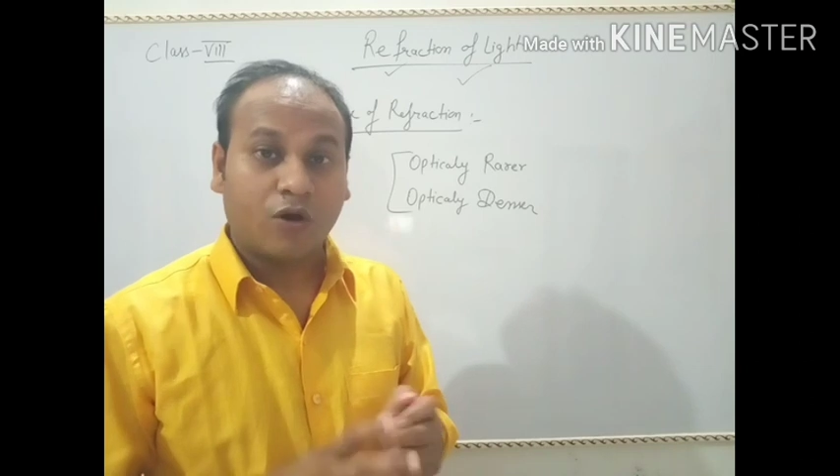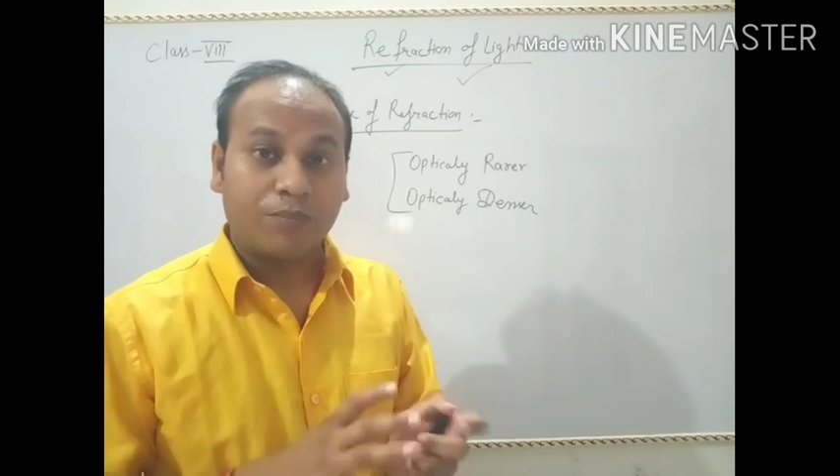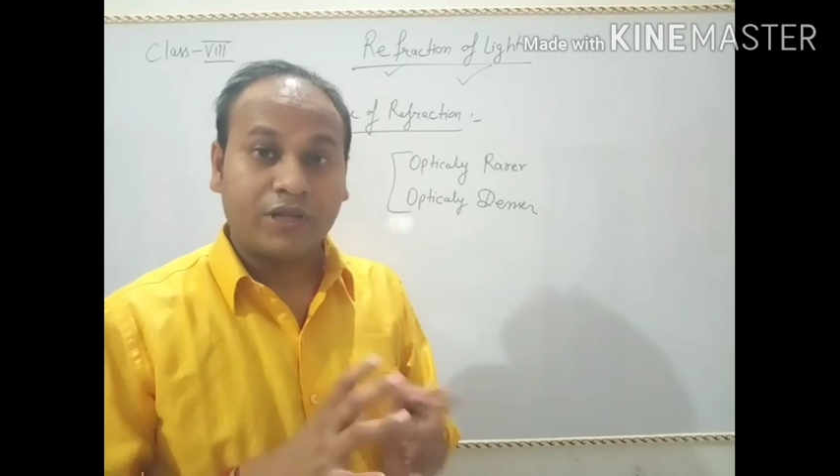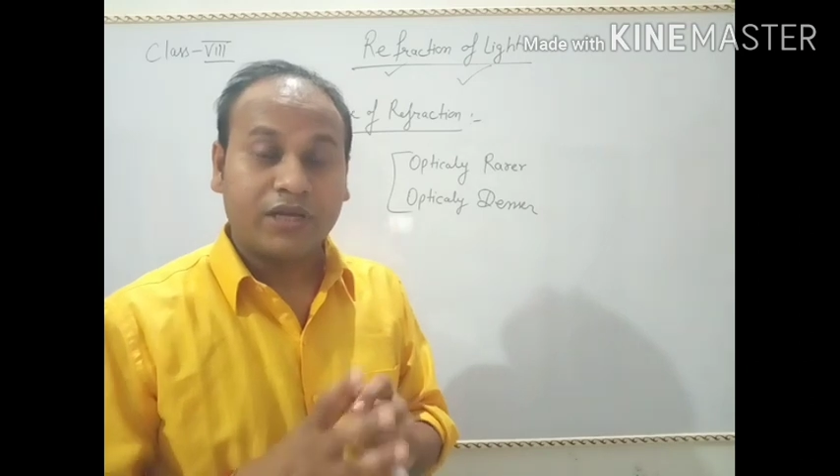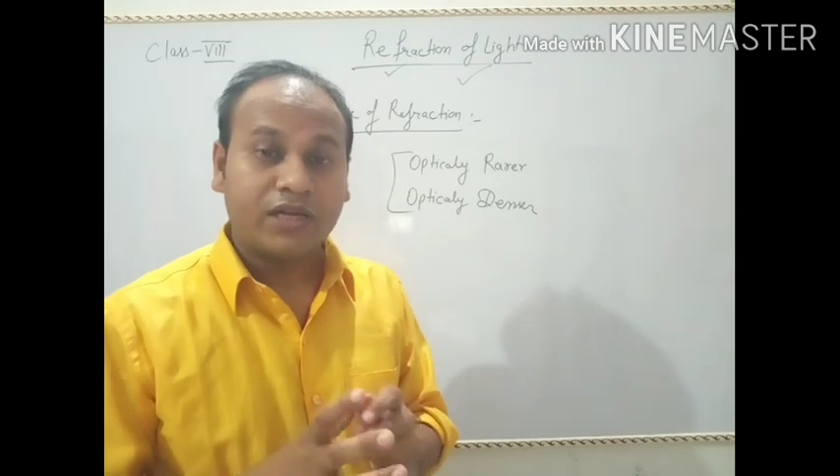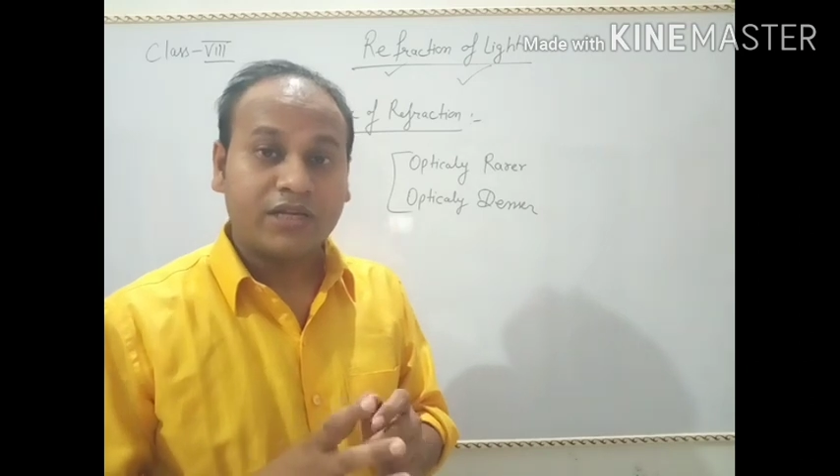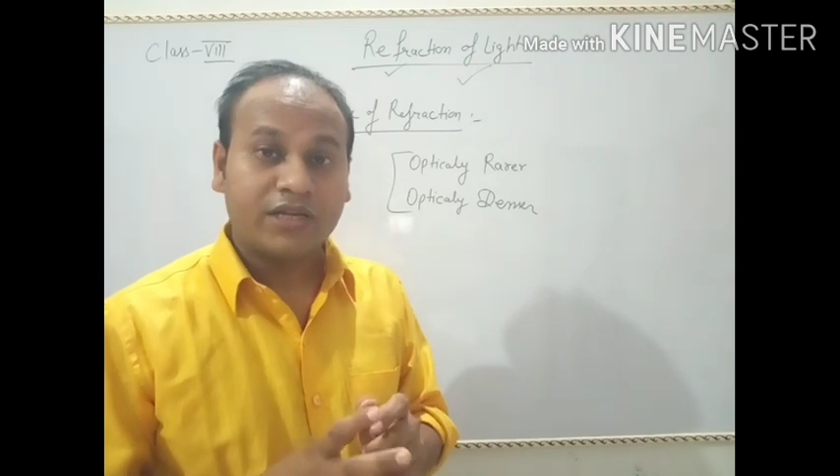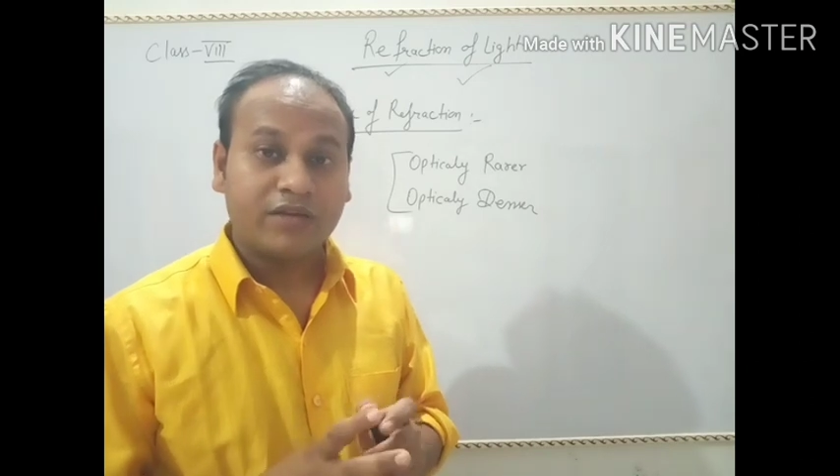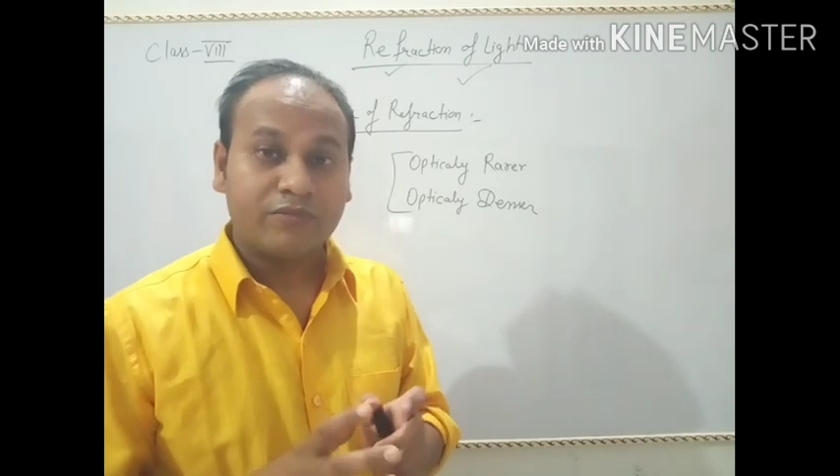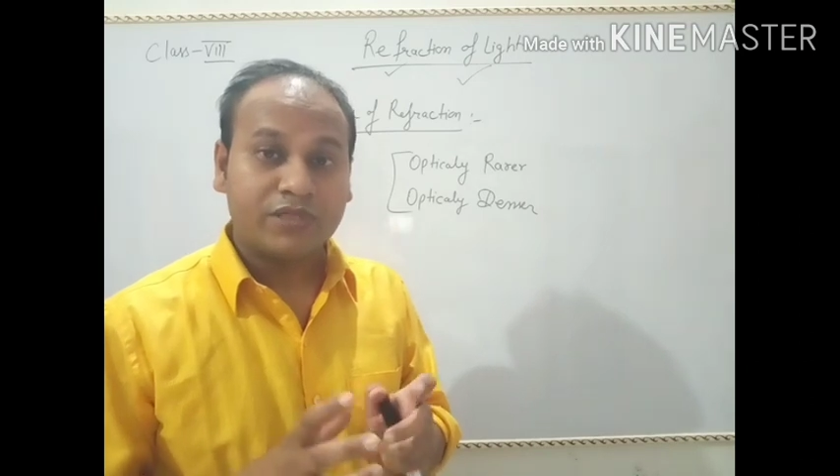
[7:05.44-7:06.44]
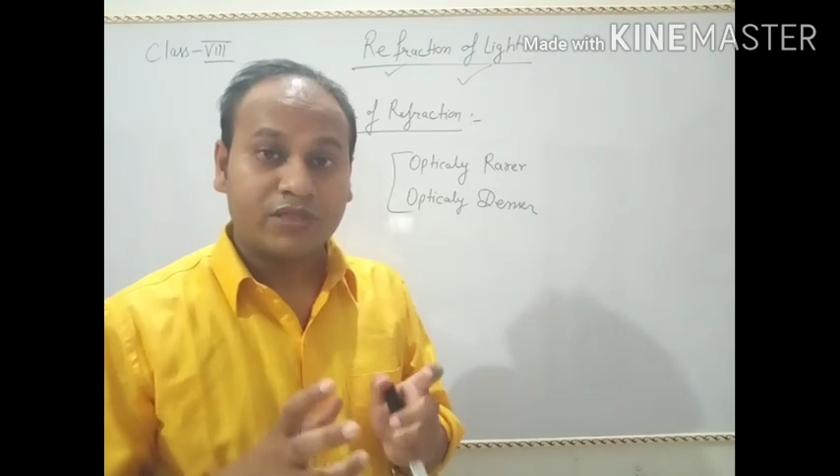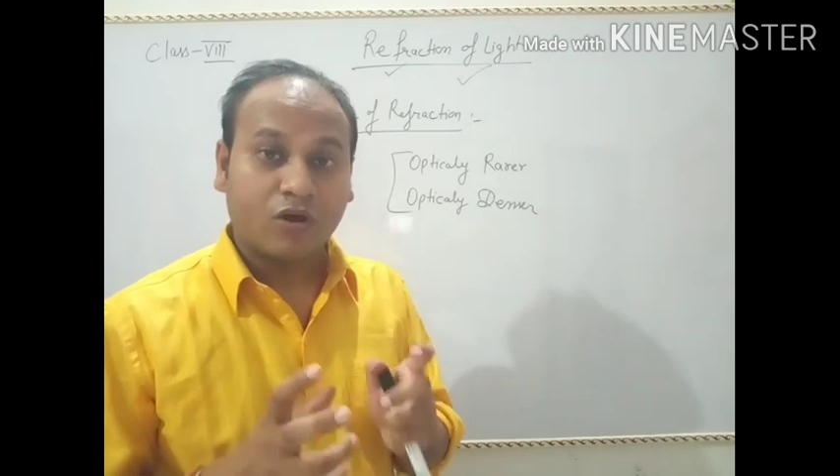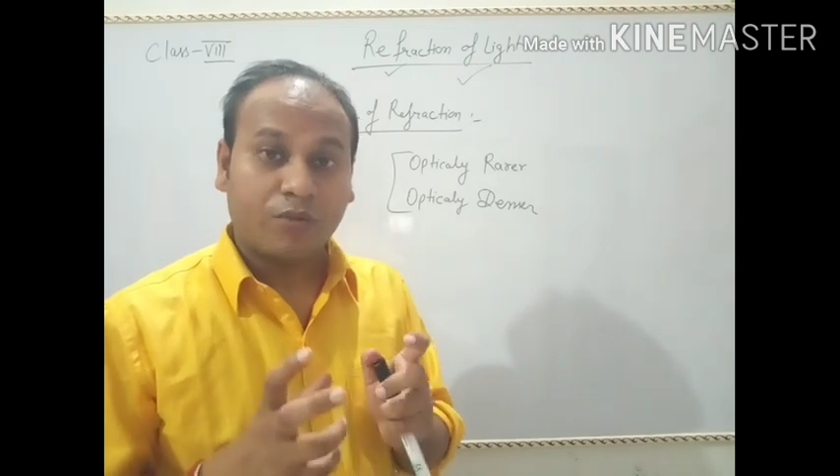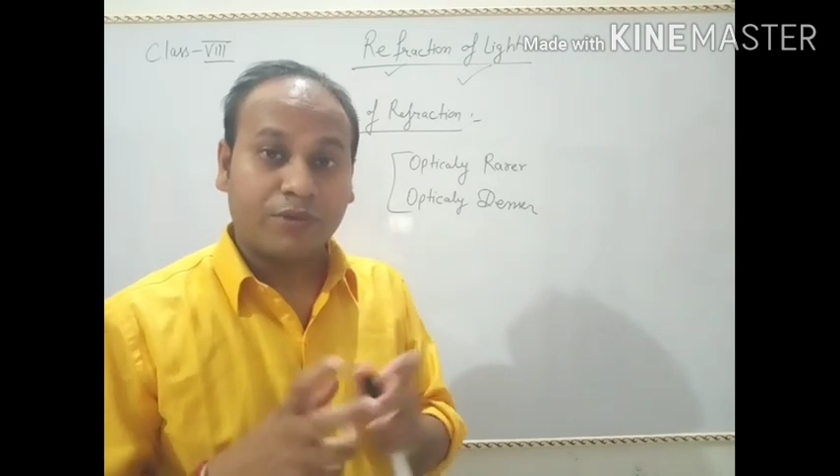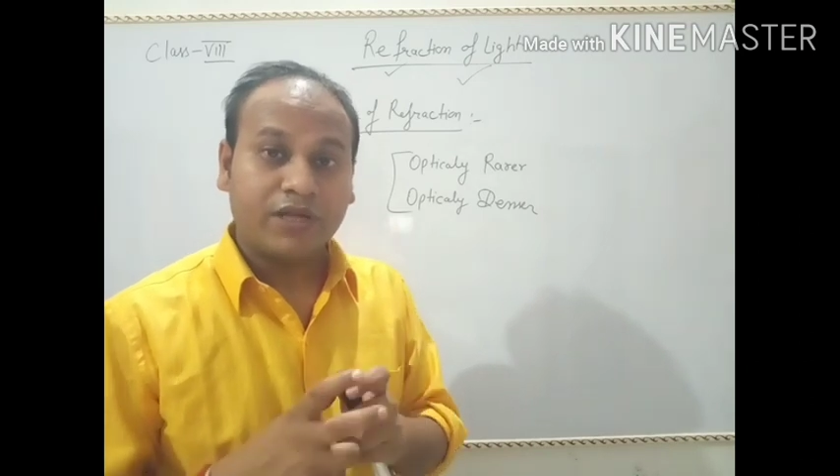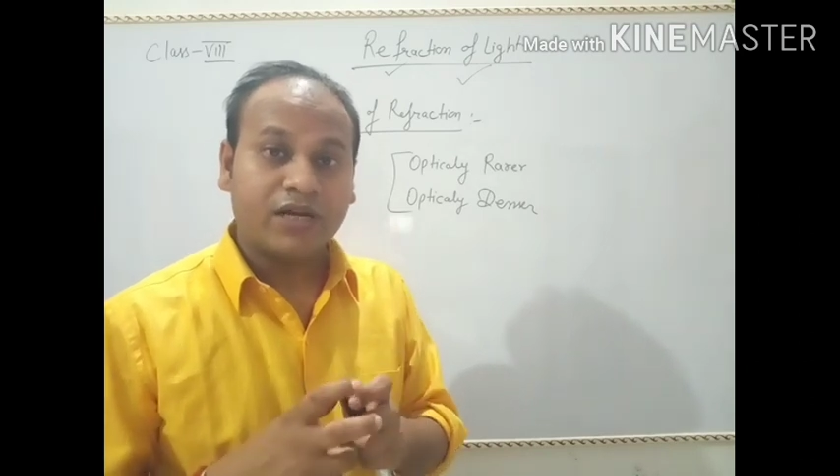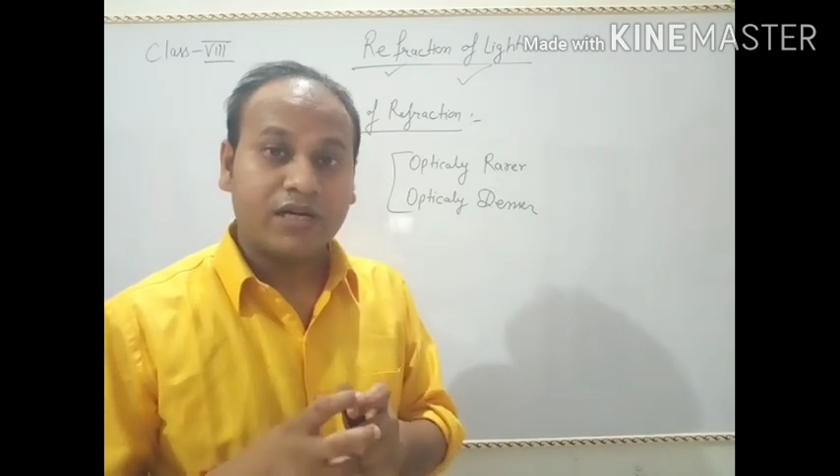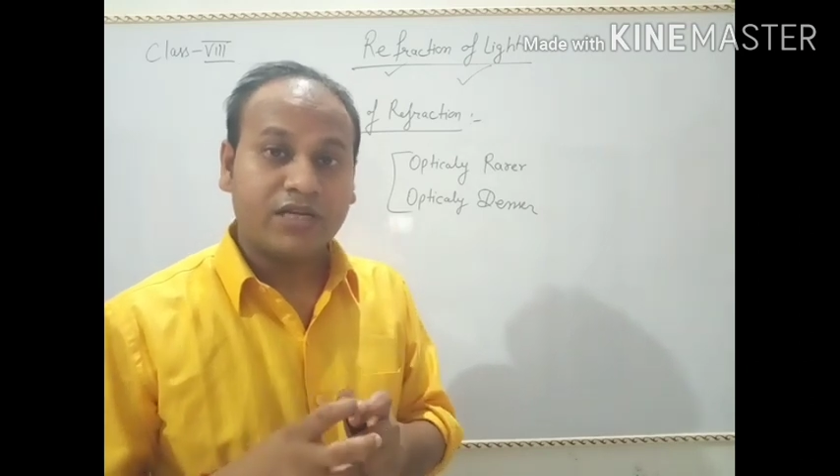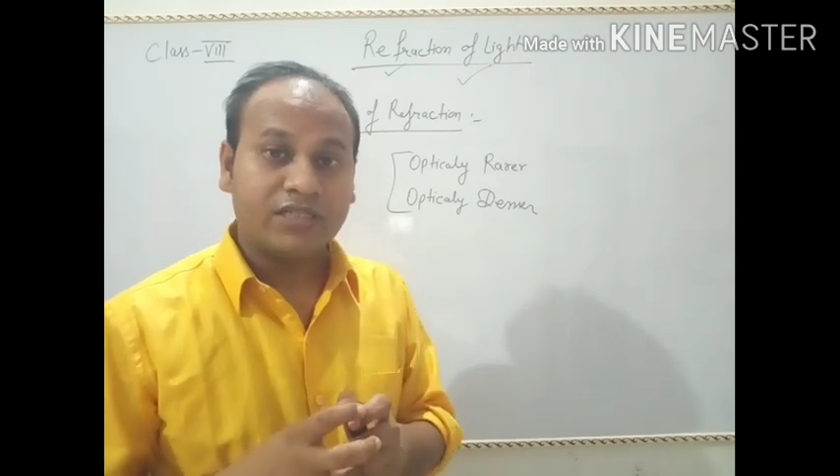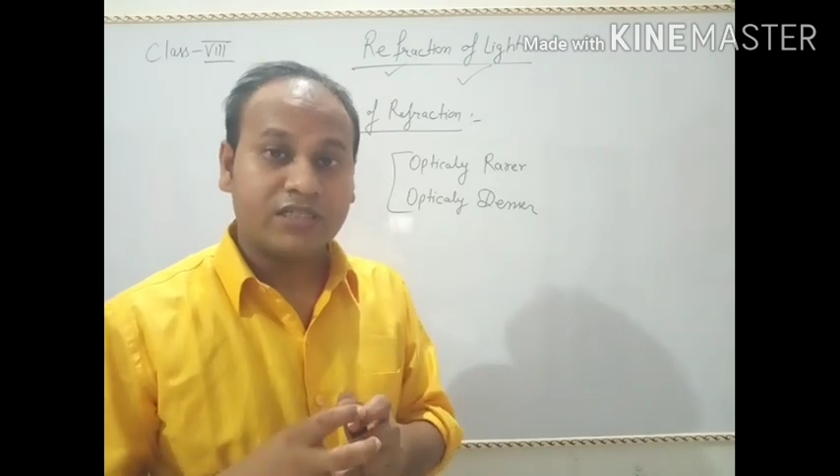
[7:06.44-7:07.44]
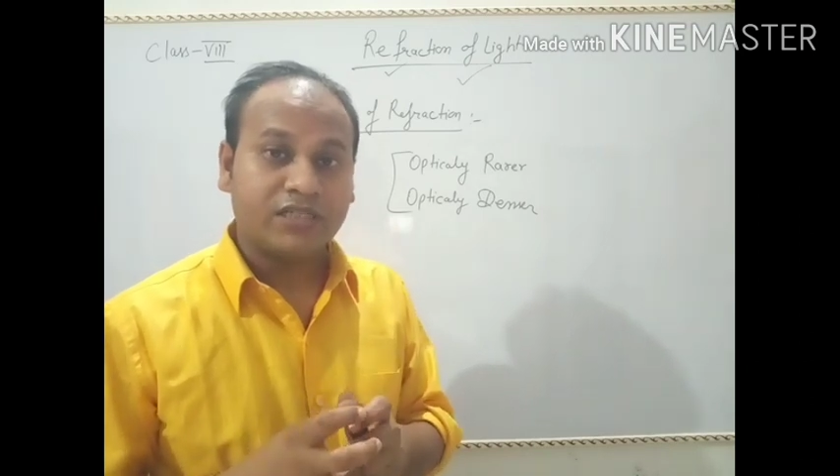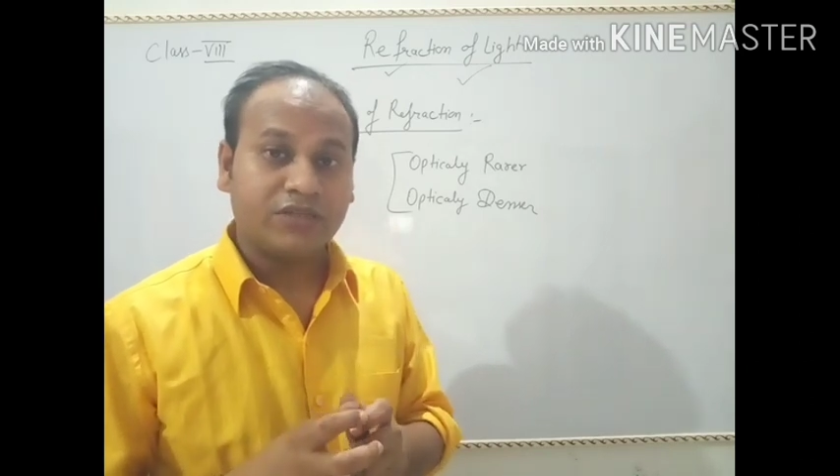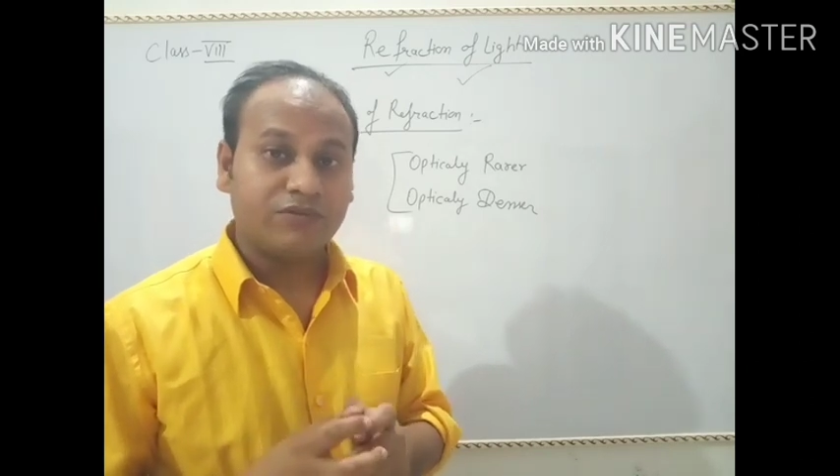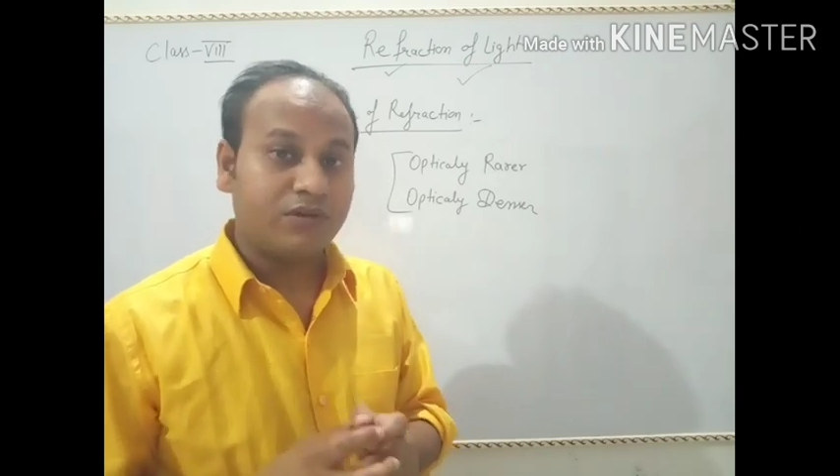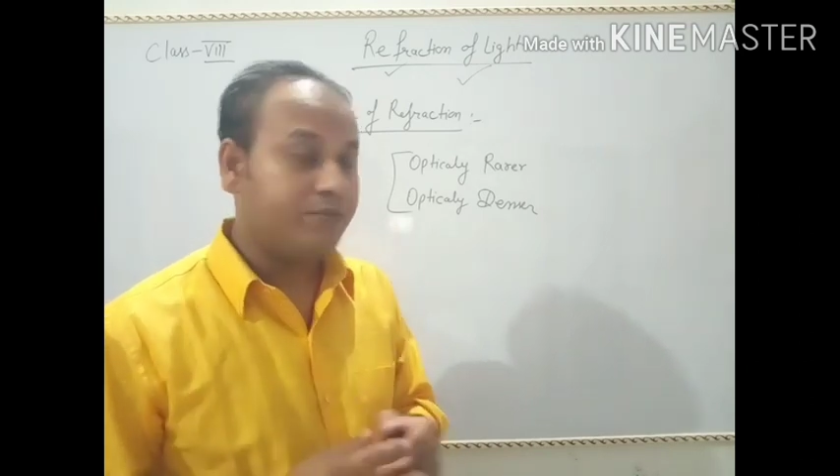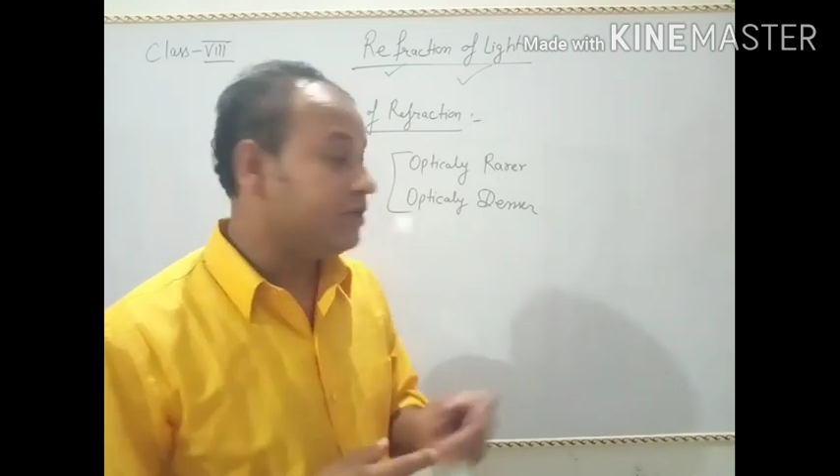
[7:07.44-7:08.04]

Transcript: Optically rare means optical density will